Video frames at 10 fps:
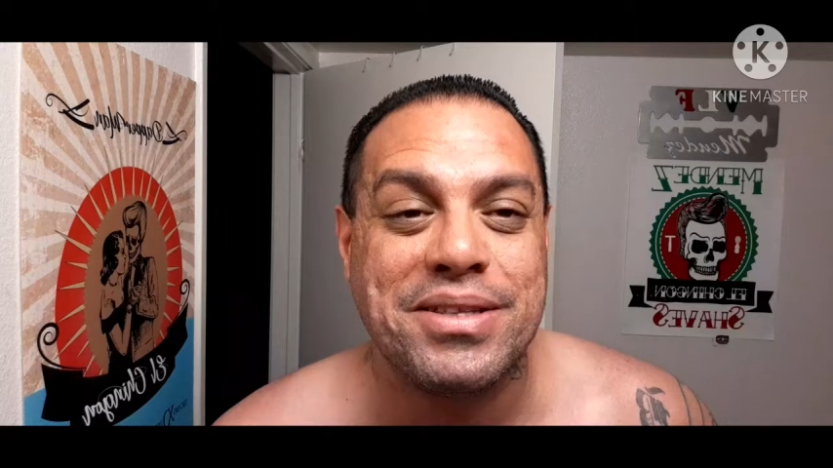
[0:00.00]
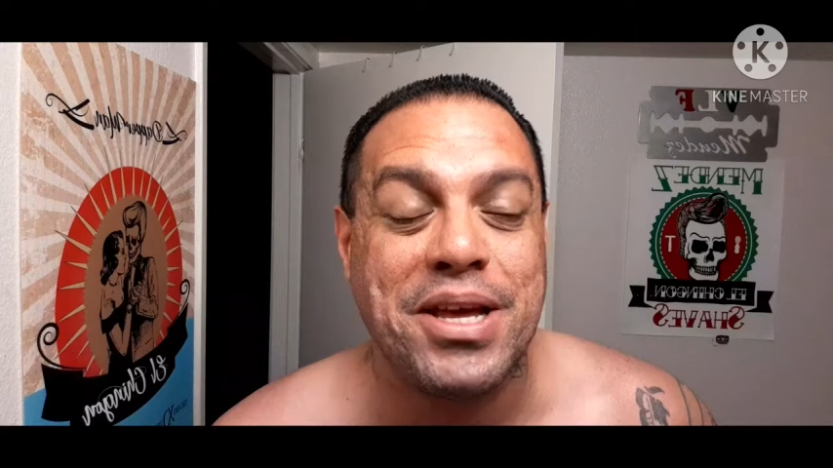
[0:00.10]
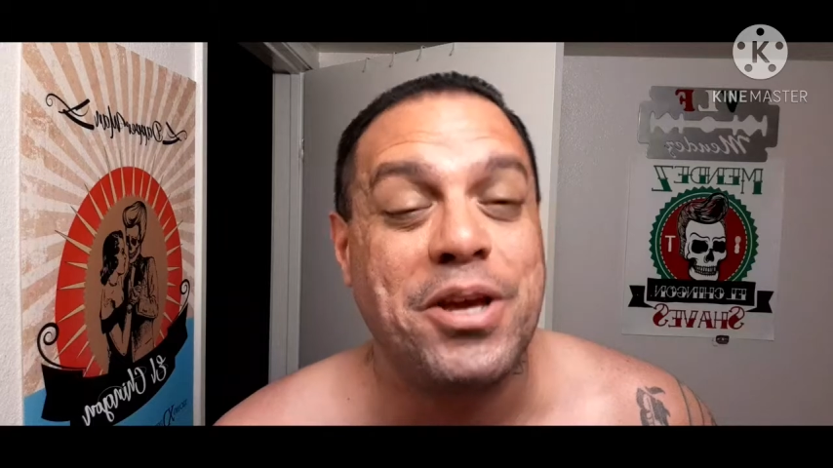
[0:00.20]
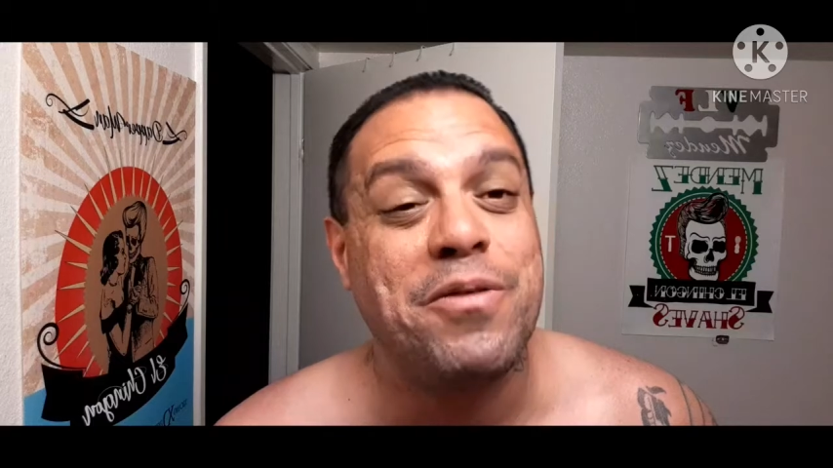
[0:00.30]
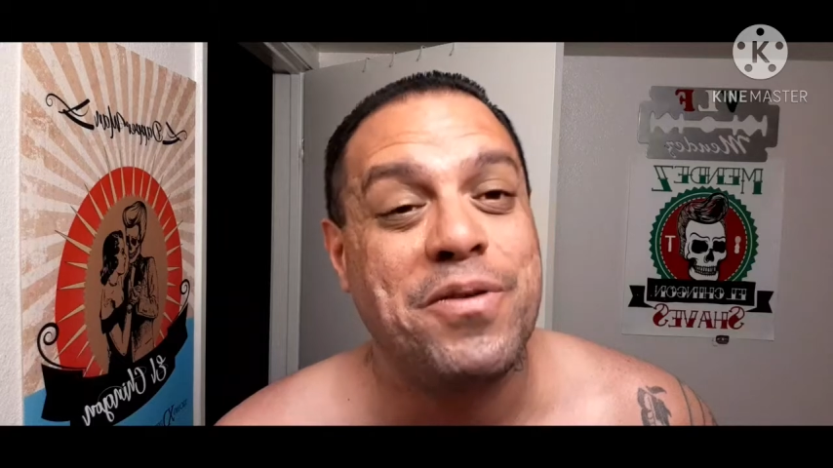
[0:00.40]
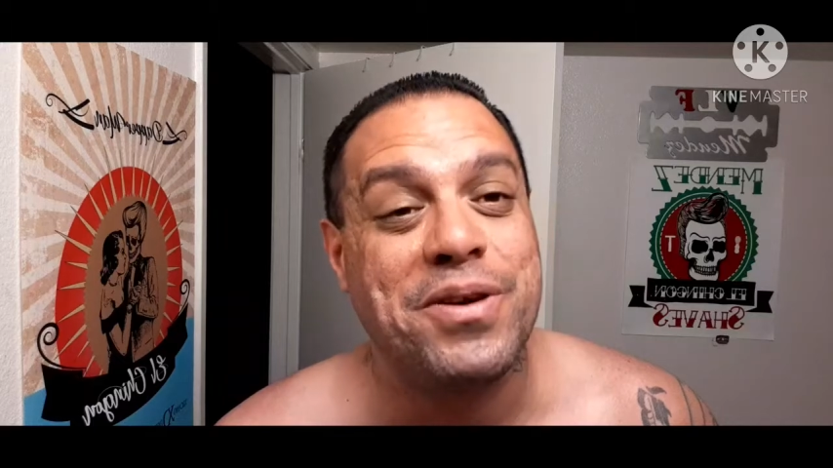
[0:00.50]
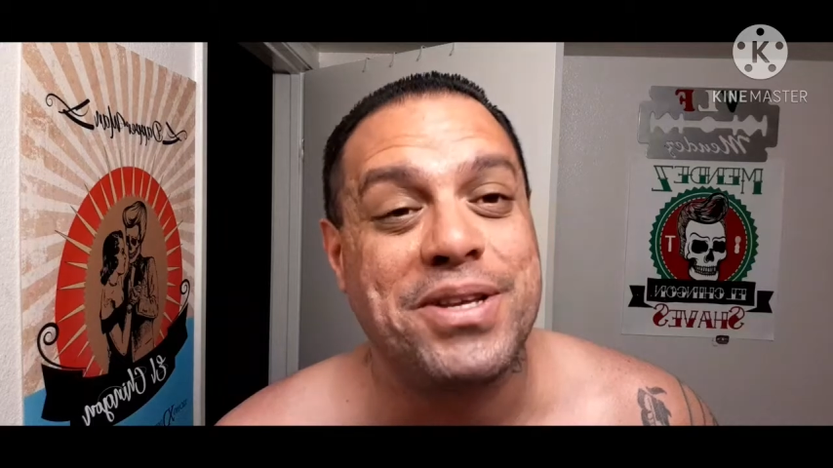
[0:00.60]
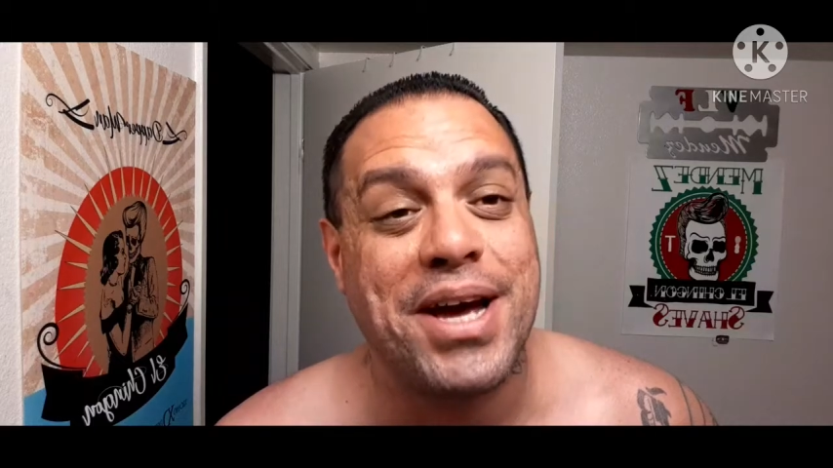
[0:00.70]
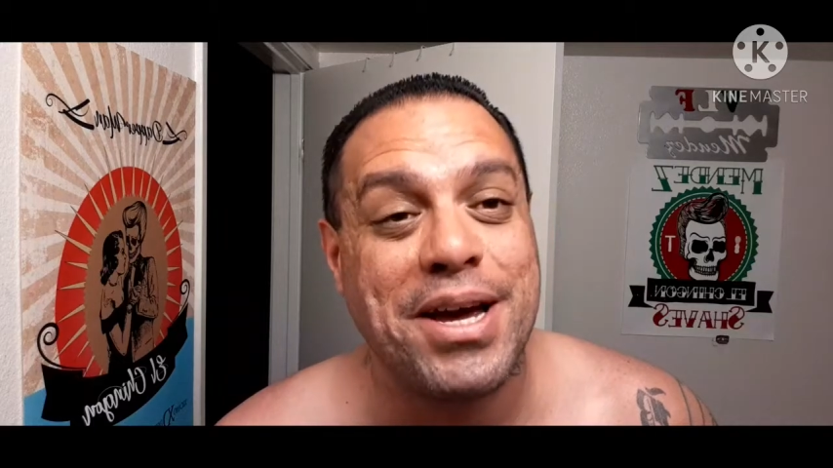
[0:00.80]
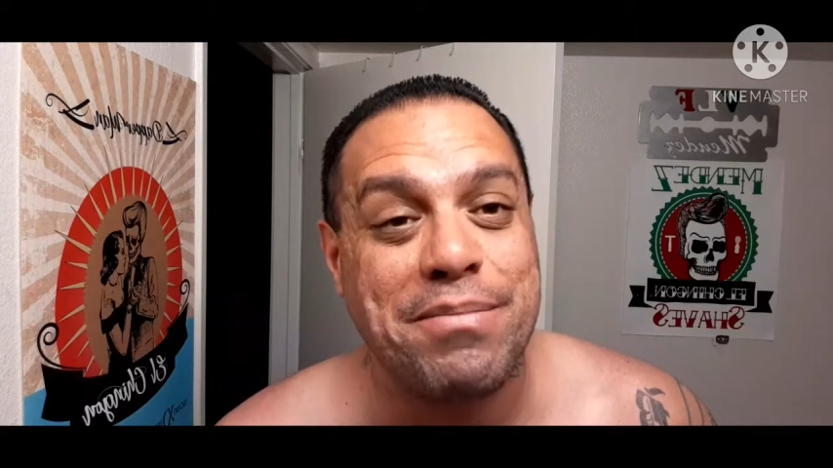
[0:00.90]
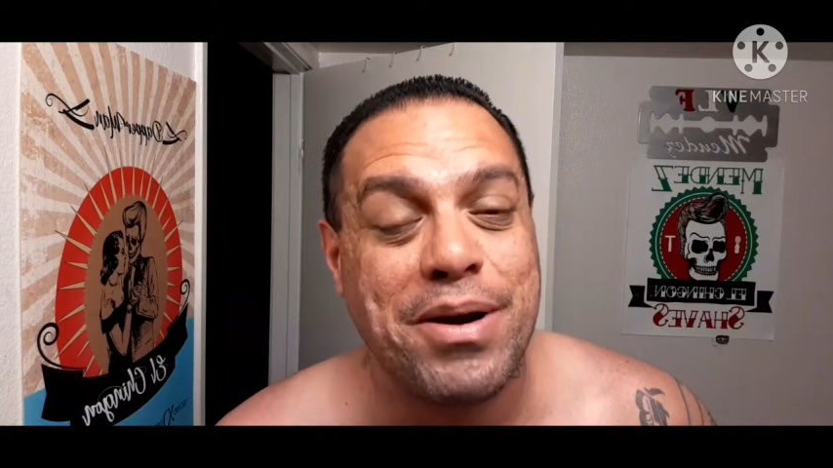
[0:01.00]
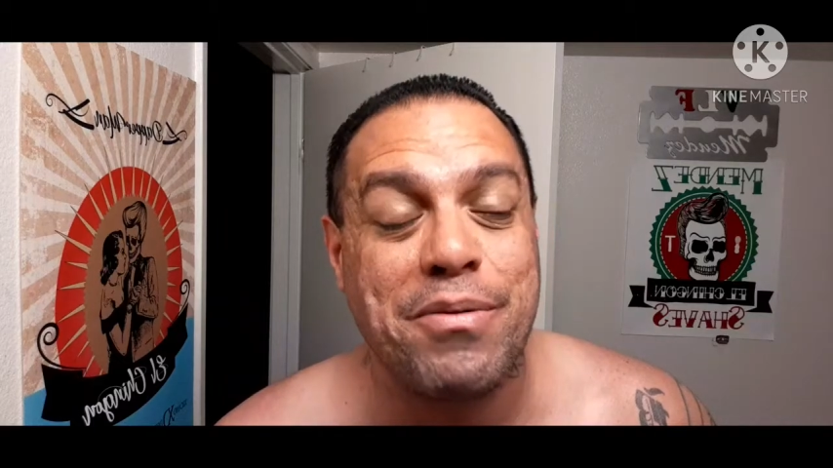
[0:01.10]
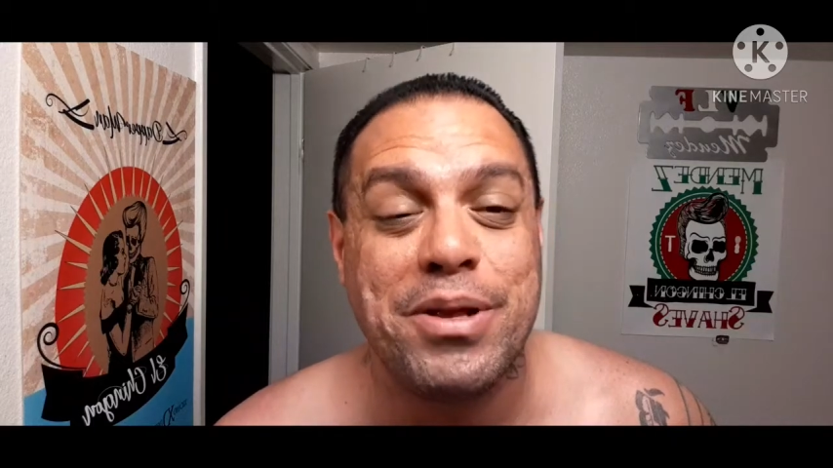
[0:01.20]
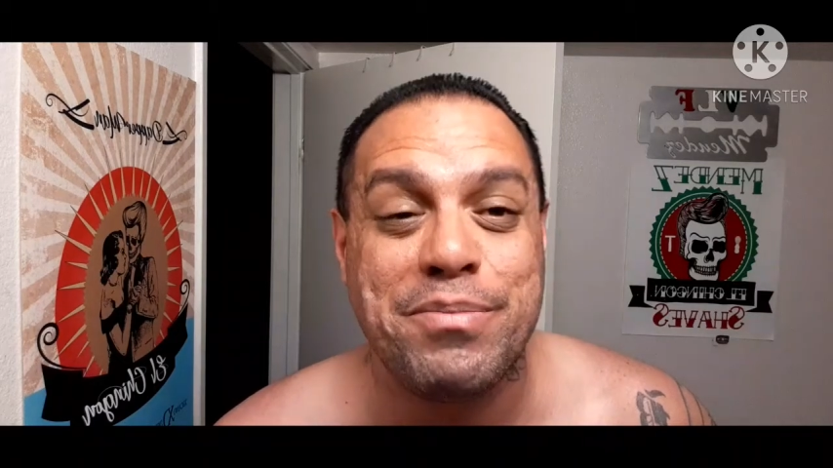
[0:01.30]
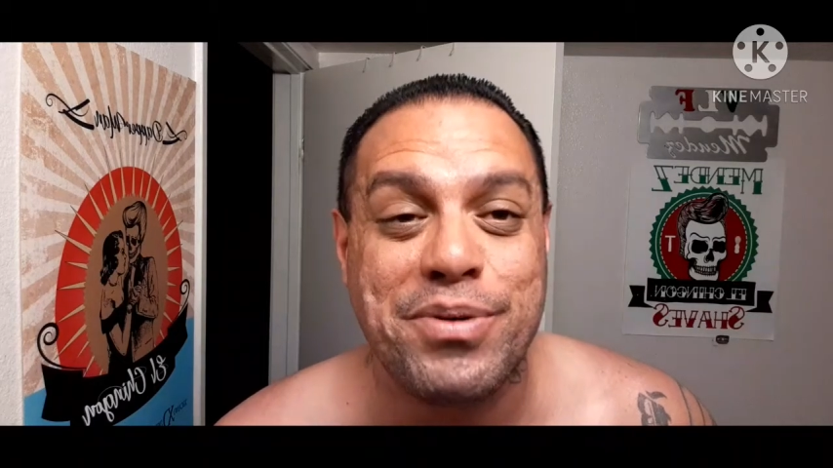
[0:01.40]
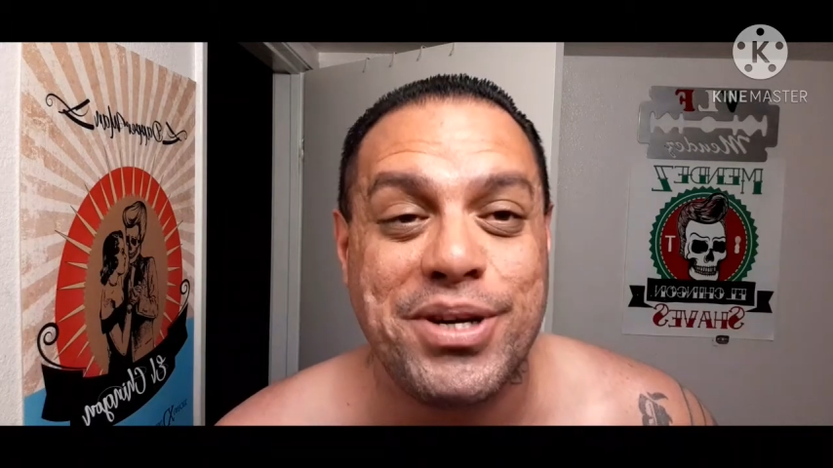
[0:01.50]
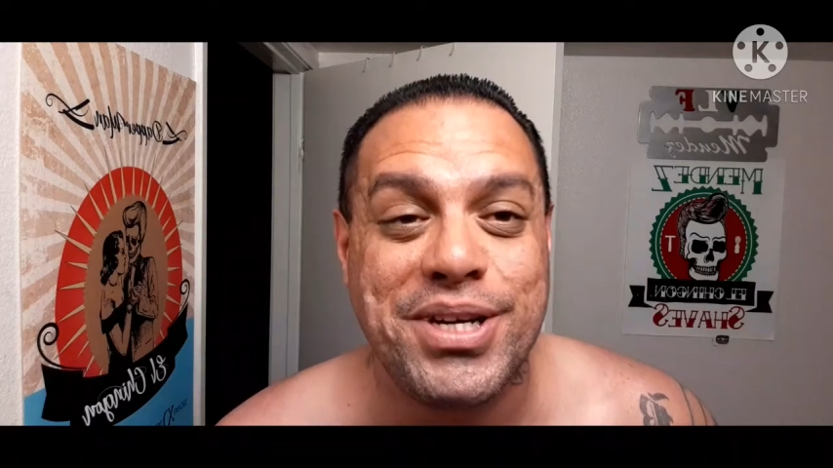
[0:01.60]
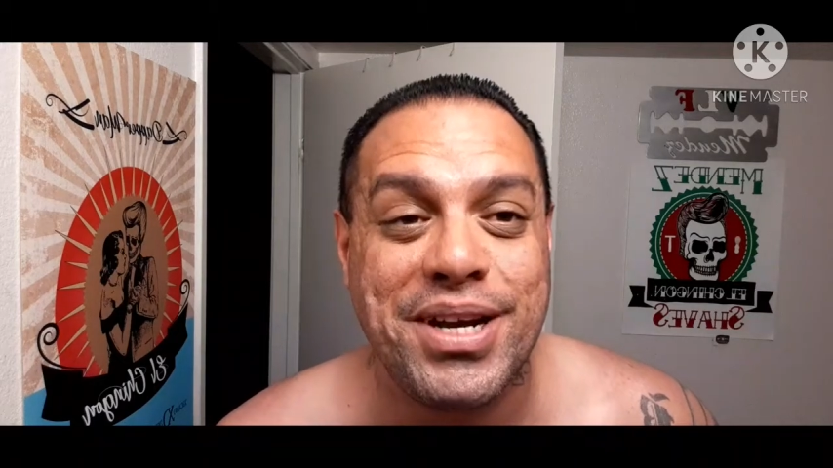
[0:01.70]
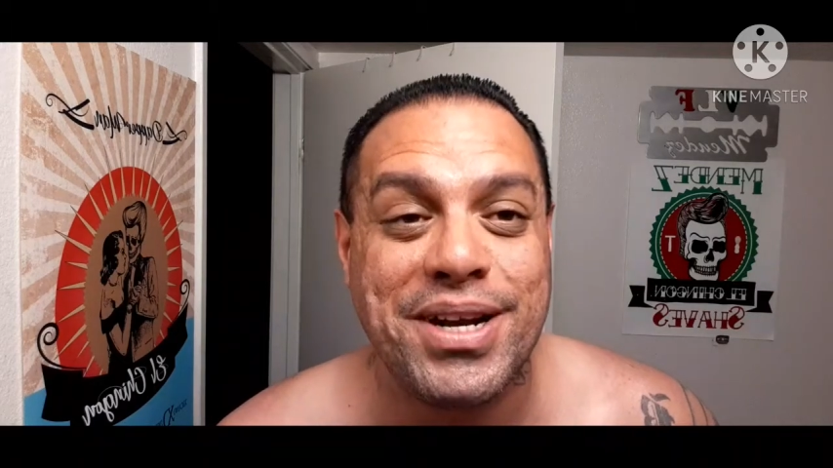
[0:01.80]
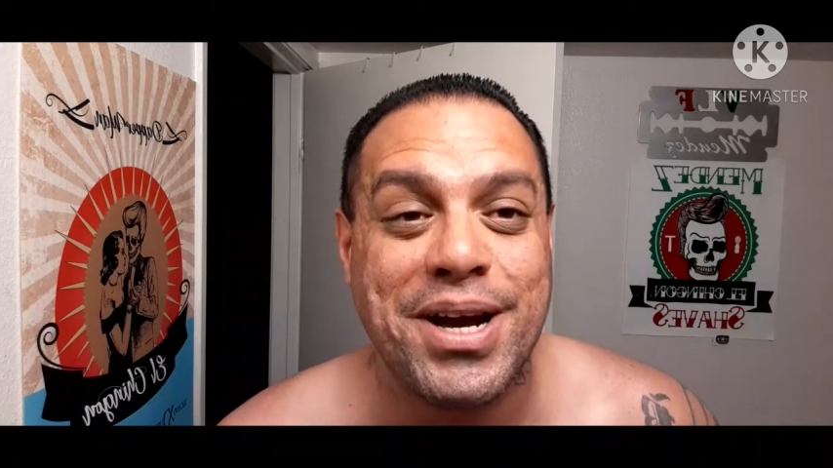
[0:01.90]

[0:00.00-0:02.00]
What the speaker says: Thank you for your time. I really appreciate it.